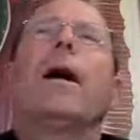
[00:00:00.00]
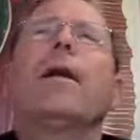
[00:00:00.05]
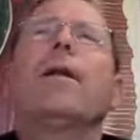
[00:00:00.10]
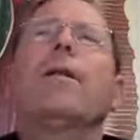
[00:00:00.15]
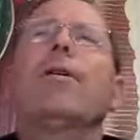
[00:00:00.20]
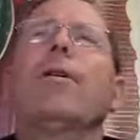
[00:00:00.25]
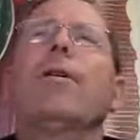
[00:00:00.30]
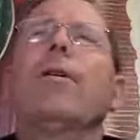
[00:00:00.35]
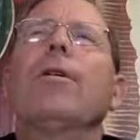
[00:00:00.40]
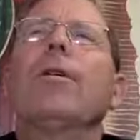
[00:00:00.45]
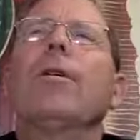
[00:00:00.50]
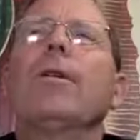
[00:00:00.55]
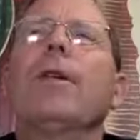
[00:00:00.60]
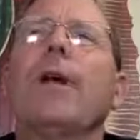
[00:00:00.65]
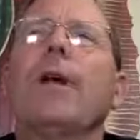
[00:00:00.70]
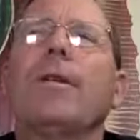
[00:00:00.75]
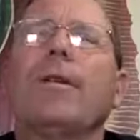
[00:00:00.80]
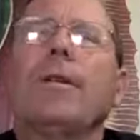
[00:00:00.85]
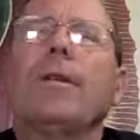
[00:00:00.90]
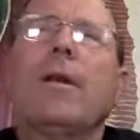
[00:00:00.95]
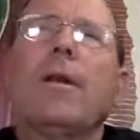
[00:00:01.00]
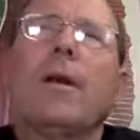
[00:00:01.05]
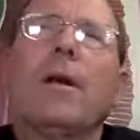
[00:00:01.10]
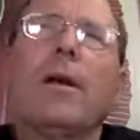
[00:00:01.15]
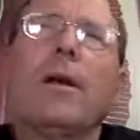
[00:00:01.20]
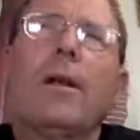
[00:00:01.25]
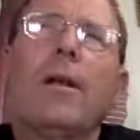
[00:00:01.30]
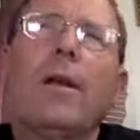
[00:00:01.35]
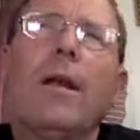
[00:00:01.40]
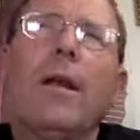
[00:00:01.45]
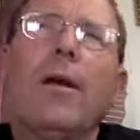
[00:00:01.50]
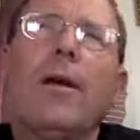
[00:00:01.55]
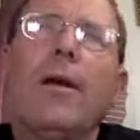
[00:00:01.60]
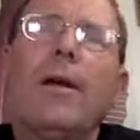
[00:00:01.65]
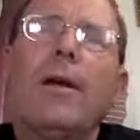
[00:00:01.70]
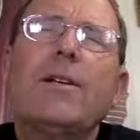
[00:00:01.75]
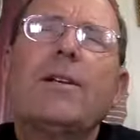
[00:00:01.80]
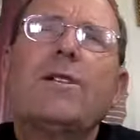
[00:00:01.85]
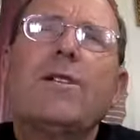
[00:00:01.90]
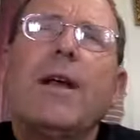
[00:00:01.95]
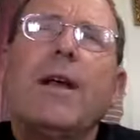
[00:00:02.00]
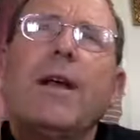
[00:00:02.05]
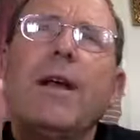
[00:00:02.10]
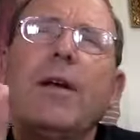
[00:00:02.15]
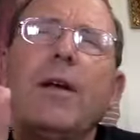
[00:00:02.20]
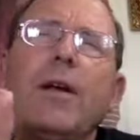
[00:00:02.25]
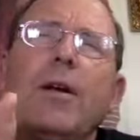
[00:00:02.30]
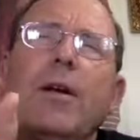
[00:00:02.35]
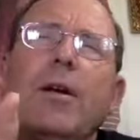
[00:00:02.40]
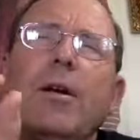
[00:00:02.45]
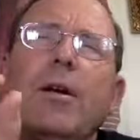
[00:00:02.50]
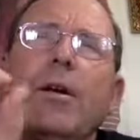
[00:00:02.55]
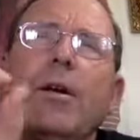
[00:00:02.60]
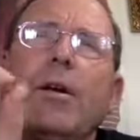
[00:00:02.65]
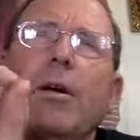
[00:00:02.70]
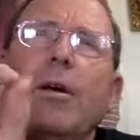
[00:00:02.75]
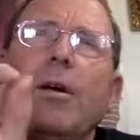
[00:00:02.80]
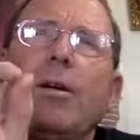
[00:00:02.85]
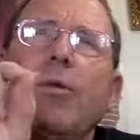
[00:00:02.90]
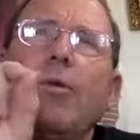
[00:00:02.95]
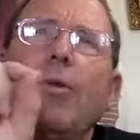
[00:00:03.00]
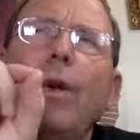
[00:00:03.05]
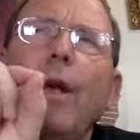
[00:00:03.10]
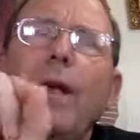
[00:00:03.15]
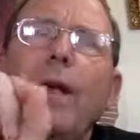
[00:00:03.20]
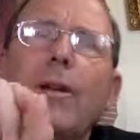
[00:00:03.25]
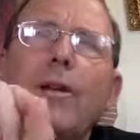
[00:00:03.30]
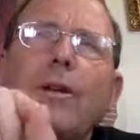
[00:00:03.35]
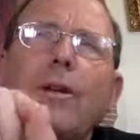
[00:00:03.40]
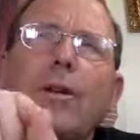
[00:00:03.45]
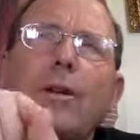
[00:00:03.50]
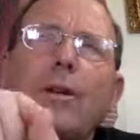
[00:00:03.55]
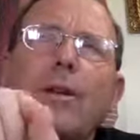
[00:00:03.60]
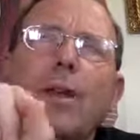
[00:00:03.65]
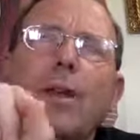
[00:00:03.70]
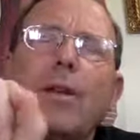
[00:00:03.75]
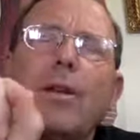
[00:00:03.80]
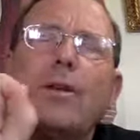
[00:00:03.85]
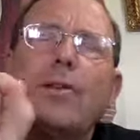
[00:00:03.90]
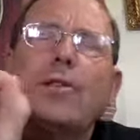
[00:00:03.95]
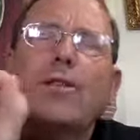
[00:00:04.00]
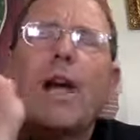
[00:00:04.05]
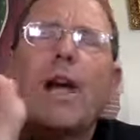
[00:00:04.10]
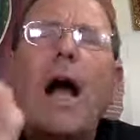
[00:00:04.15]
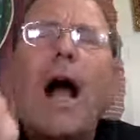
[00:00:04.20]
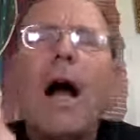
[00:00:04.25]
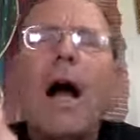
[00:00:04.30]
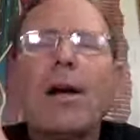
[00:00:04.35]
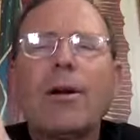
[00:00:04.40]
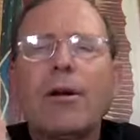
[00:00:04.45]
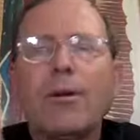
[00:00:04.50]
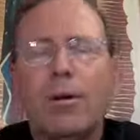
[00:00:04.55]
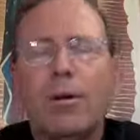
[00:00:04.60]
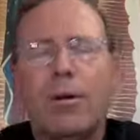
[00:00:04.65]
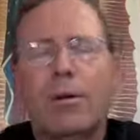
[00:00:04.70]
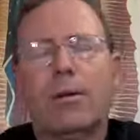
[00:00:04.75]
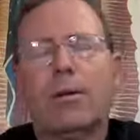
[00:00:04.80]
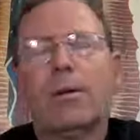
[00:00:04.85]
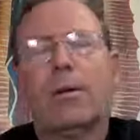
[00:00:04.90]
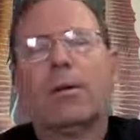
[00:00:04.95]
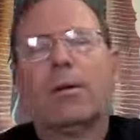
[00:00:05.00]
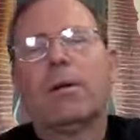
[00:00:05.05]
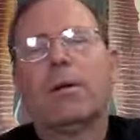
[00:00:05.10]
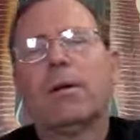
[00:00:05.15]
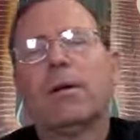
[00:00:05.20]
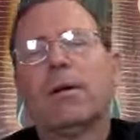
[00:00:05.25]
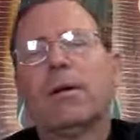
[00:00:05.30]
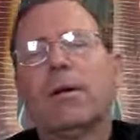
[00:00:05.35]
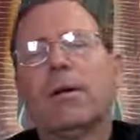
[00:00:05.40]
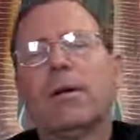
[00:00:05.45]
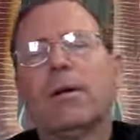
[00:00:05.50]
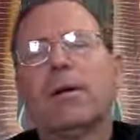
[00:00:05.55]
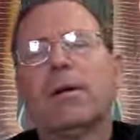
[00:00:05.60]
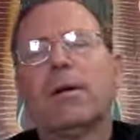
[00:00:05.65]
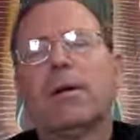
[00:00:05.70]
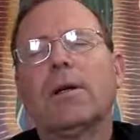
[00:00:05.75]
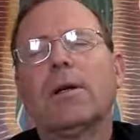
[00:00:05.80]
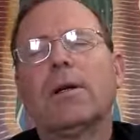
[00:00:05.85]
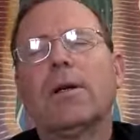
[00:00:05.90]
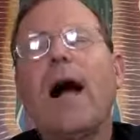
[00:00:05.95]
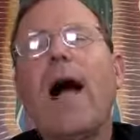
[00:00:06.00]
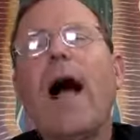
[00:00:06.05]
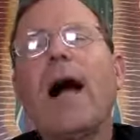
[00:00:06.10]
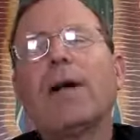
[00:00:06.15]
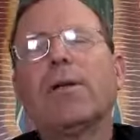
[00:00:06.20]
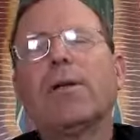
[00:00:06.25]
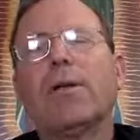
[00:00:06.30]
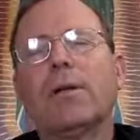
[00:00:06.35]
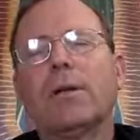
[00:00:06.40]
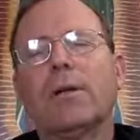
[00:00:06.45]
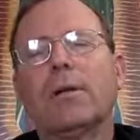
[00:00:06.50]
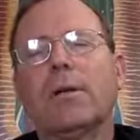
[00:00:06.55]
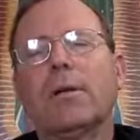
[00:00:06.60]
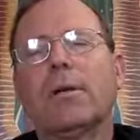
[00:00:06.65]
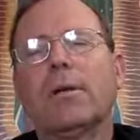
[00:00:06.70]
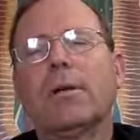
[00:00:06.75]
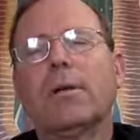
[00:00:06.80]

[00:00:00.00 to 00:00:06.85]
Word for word: I learned that there is a wheat, then there's cockle. Cockle.